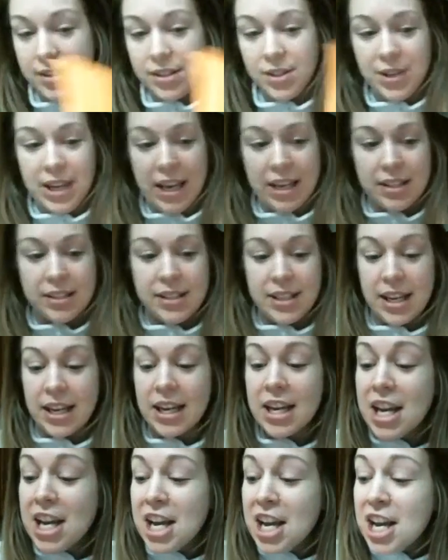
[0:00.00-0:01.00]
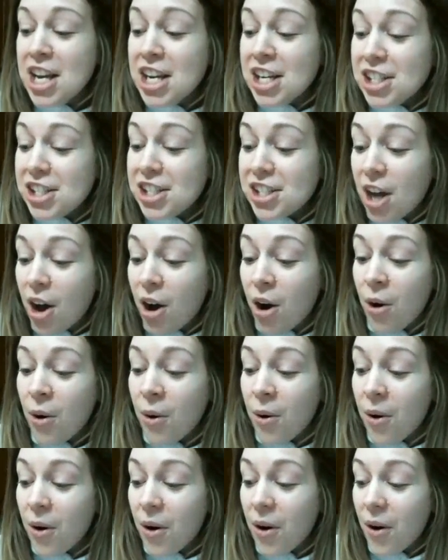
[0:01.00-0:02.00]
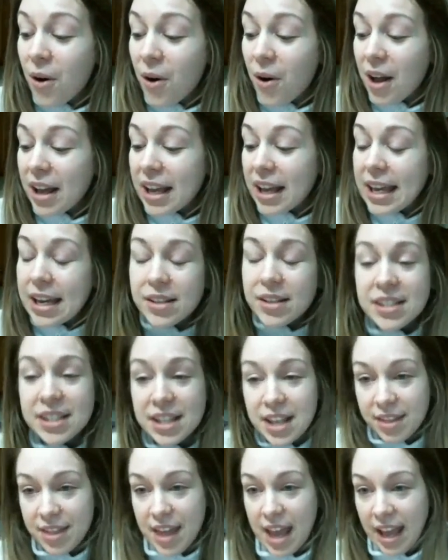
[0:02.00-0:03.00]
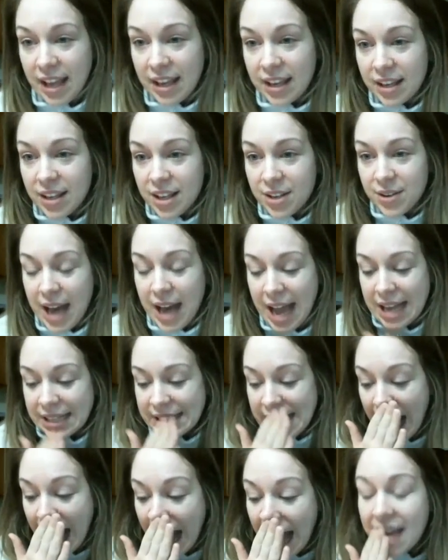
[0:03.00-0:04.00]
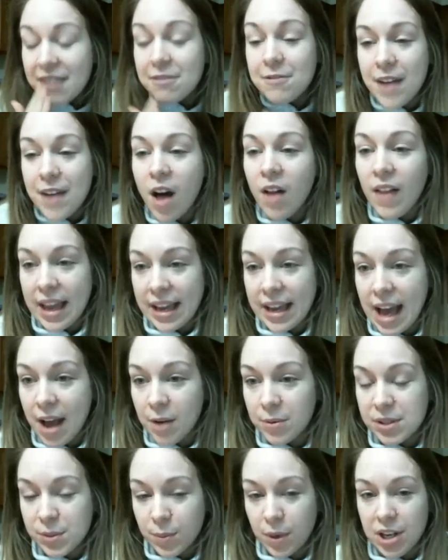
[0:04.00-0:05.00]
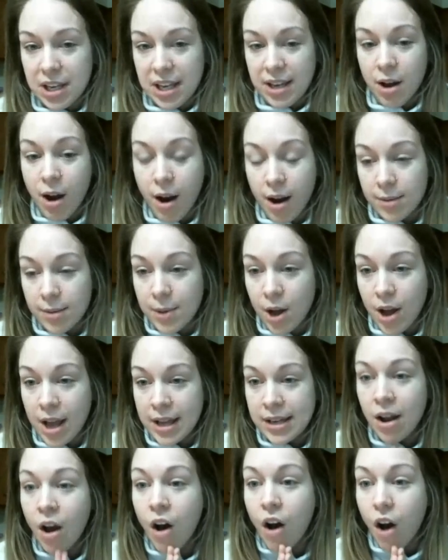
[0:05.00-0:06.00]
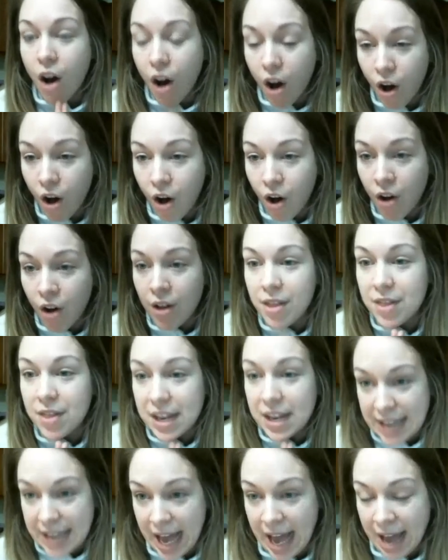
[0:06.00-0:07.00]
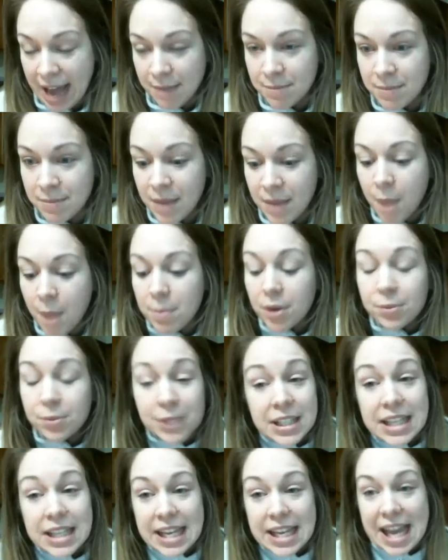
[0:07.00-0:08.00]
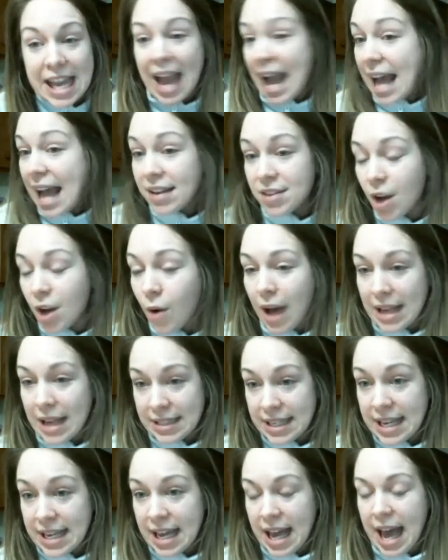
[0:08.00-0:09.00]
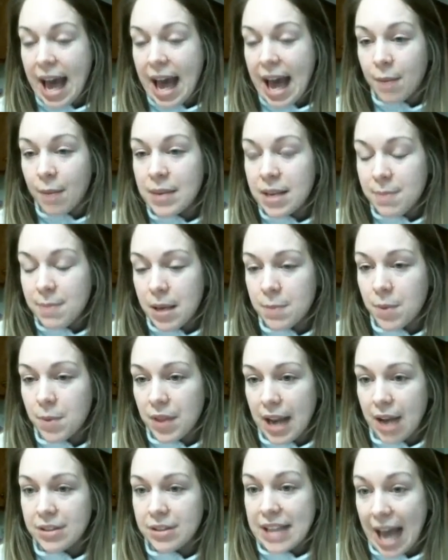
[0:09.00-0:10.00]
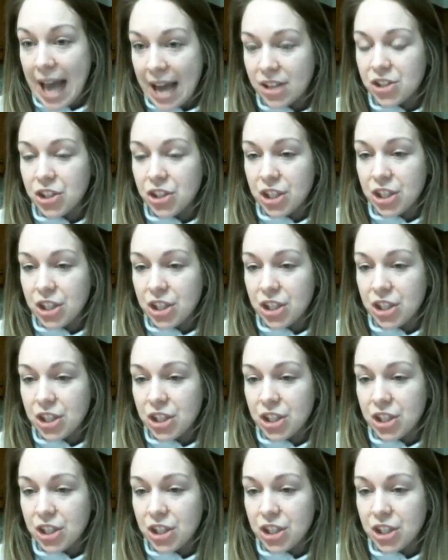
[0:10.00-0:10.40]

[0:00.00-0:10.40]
who can't see. So here's the thing, you guys. I felt like I was working Arbonne all the time, but really I had no idea how many people that I was actually